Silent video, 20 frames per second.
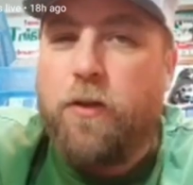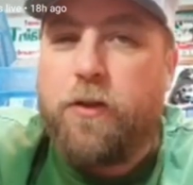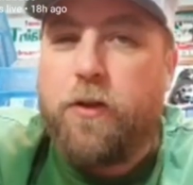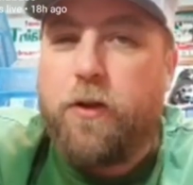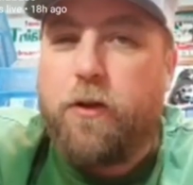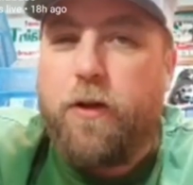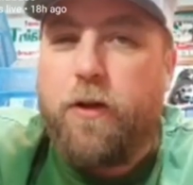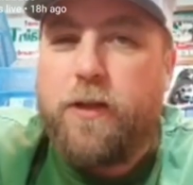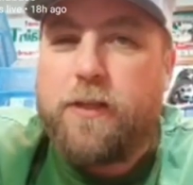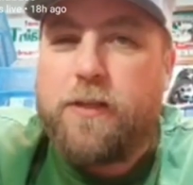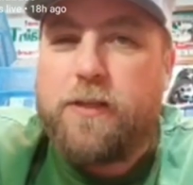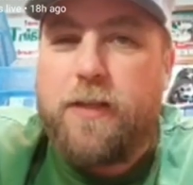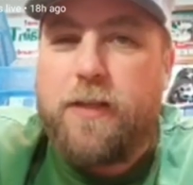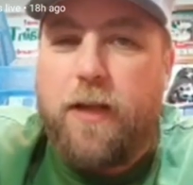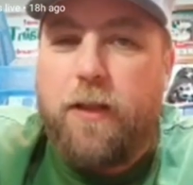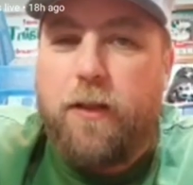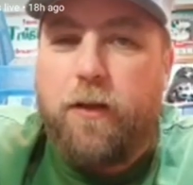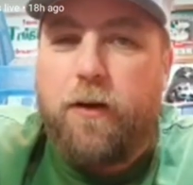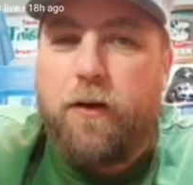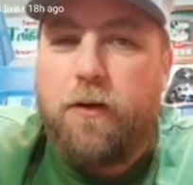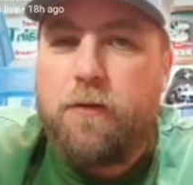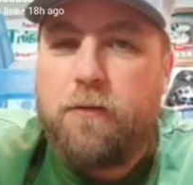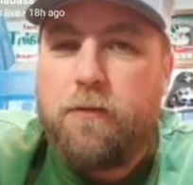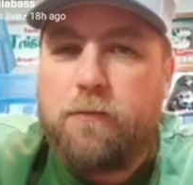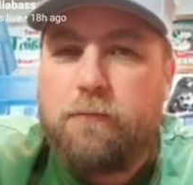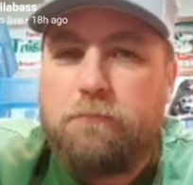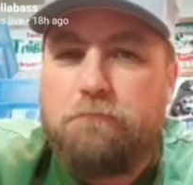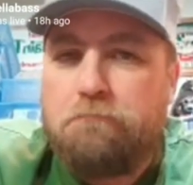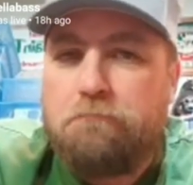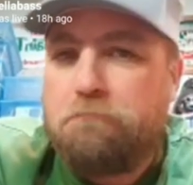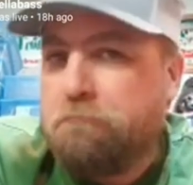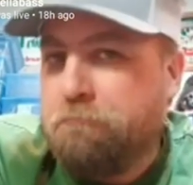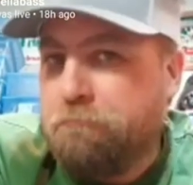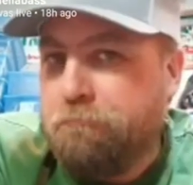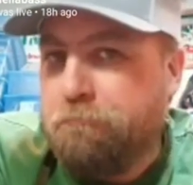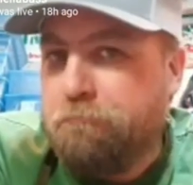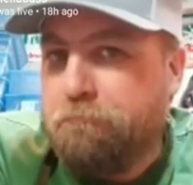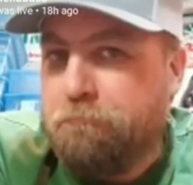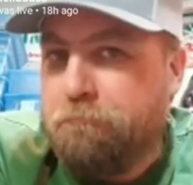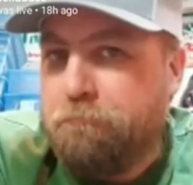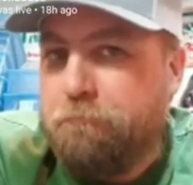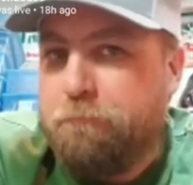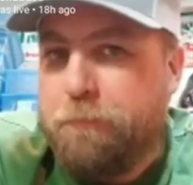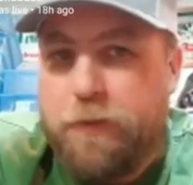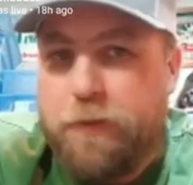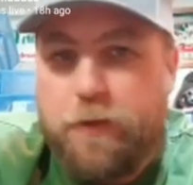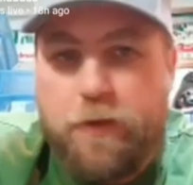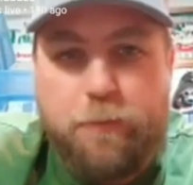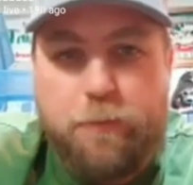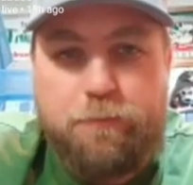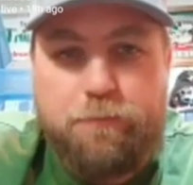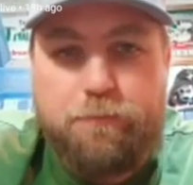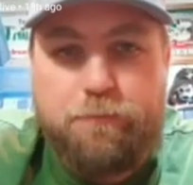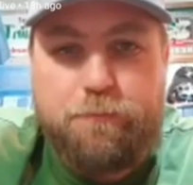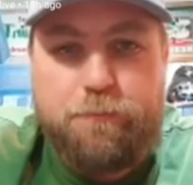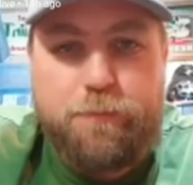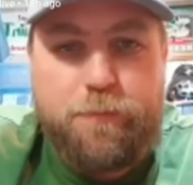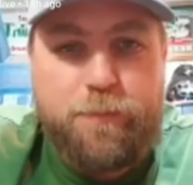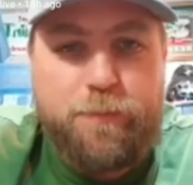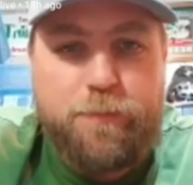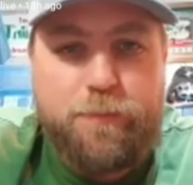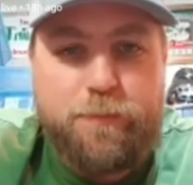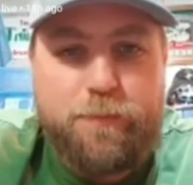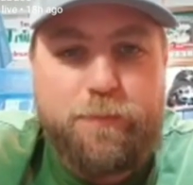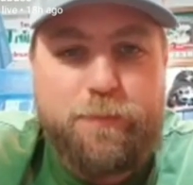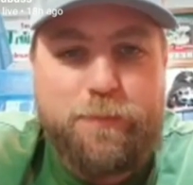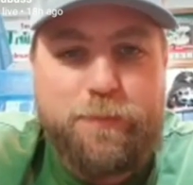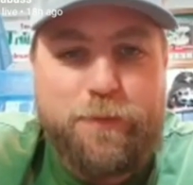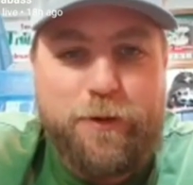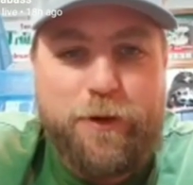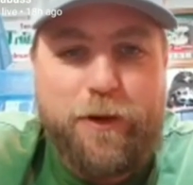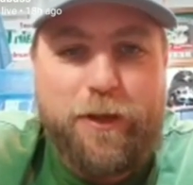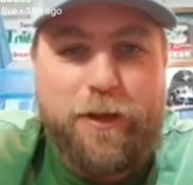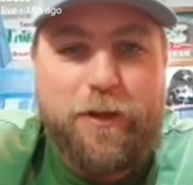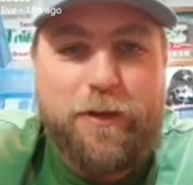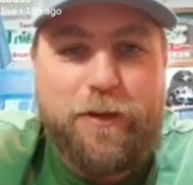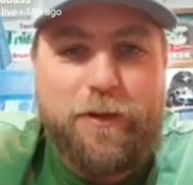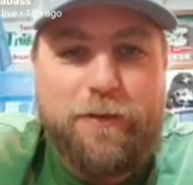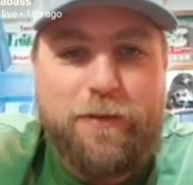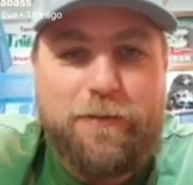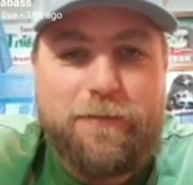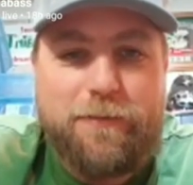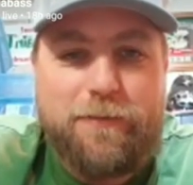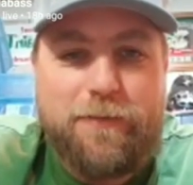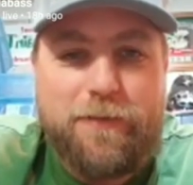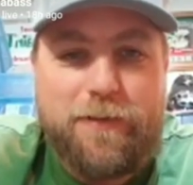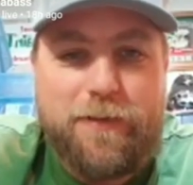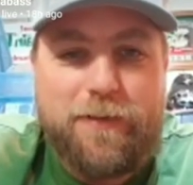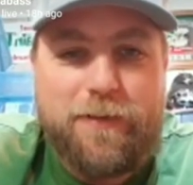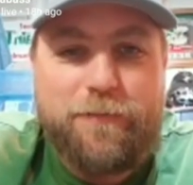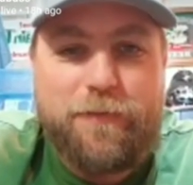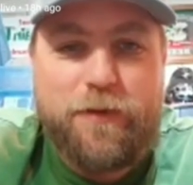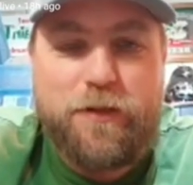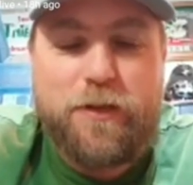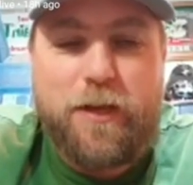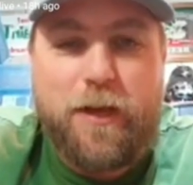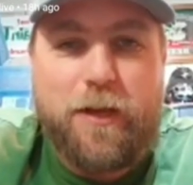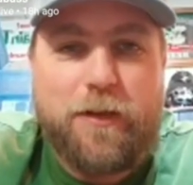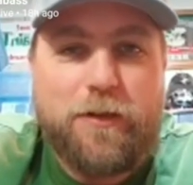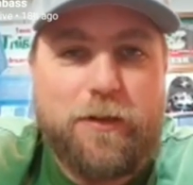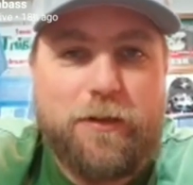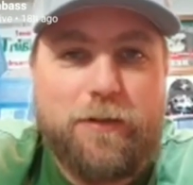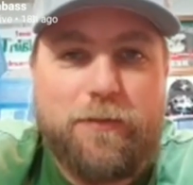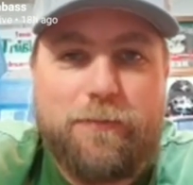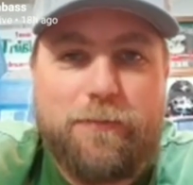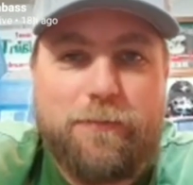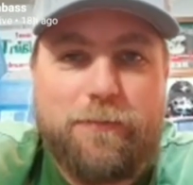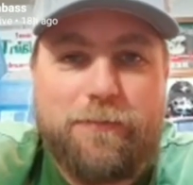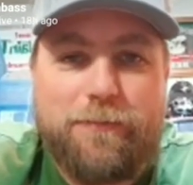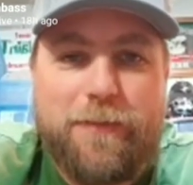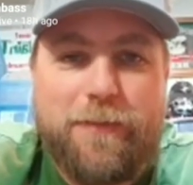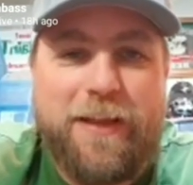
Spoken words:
I didn't know that they're great stellar, but they're pretty good fish catcher.